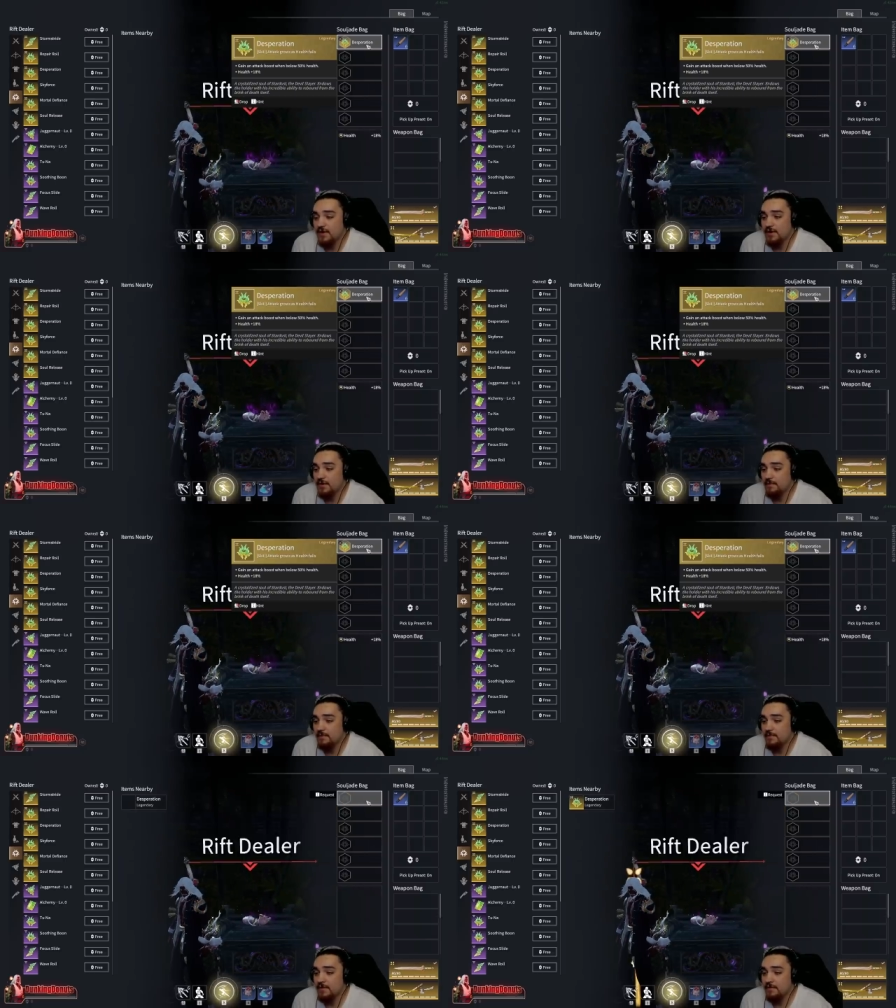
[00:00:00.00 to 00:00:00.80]

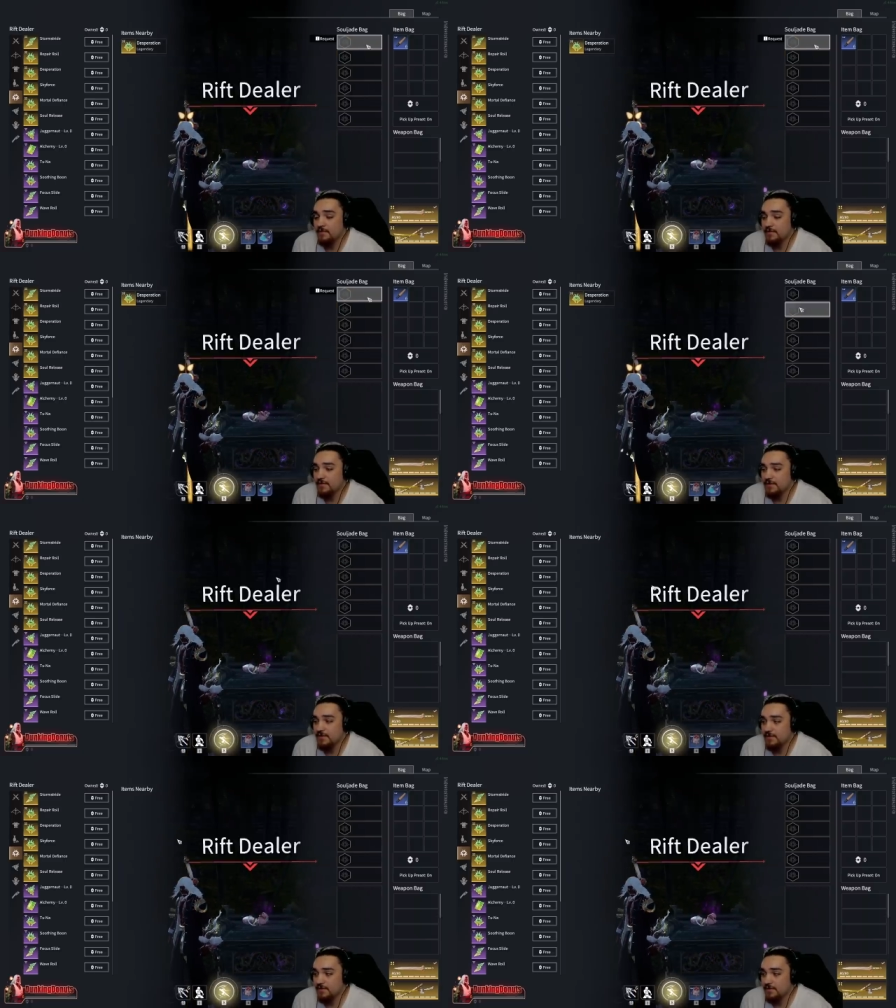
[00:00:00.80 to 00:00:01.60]
Um, it would
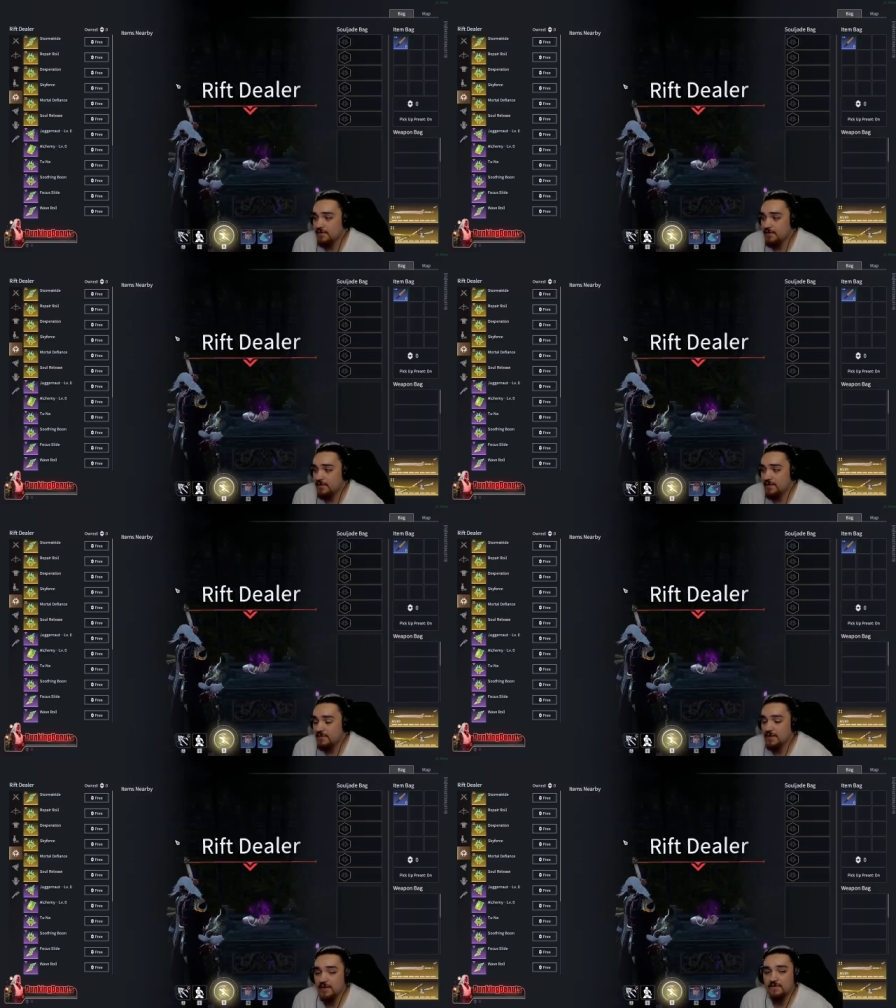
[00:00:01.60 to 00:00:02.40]
uh, it
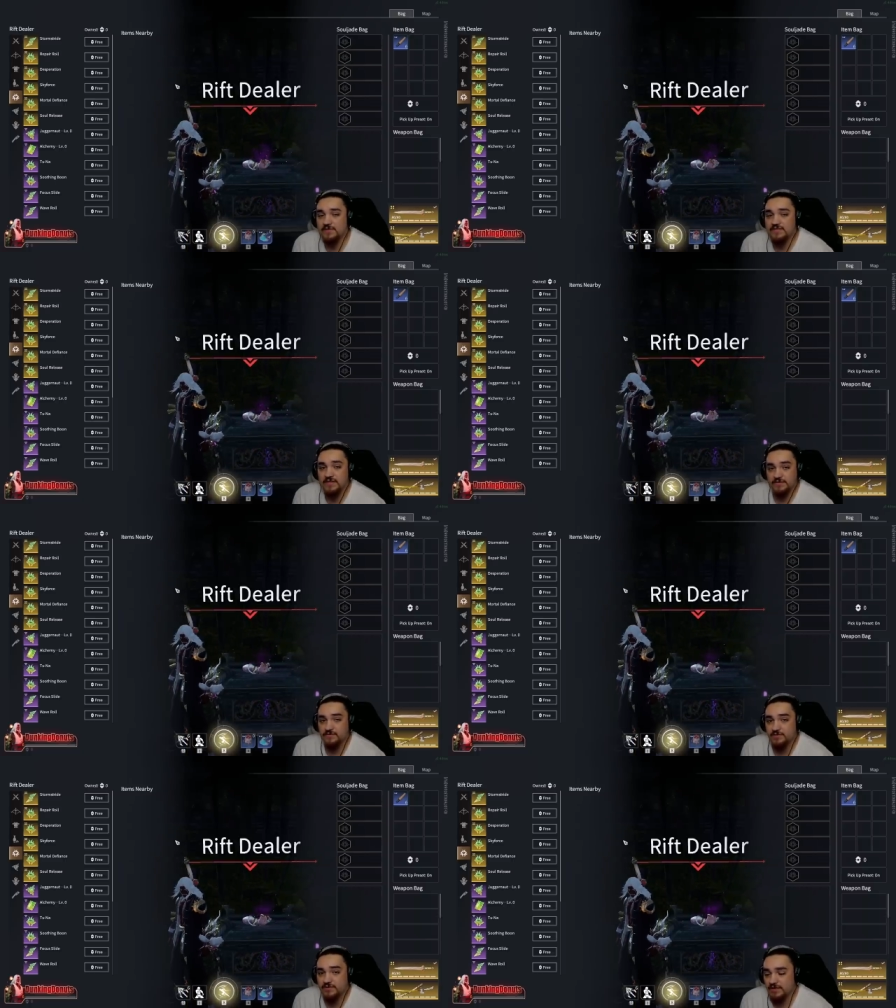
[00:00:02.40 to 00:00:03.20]
would count as
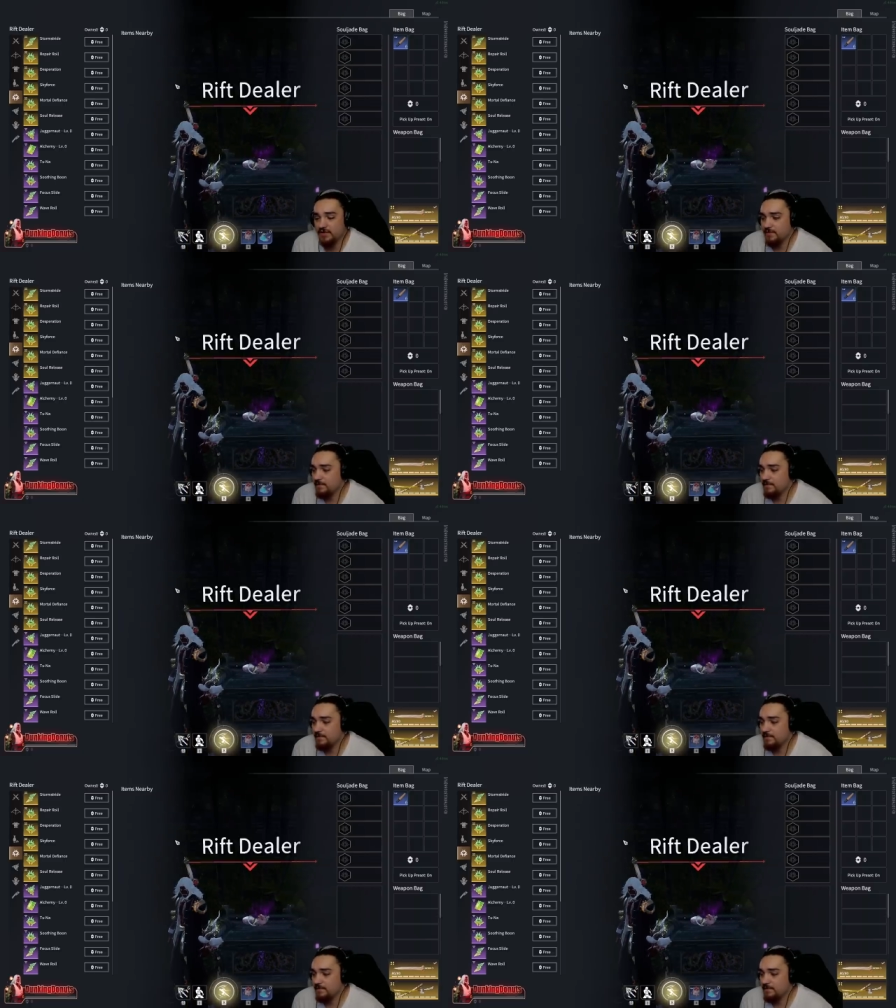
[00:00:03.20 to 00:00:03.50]
extra attack.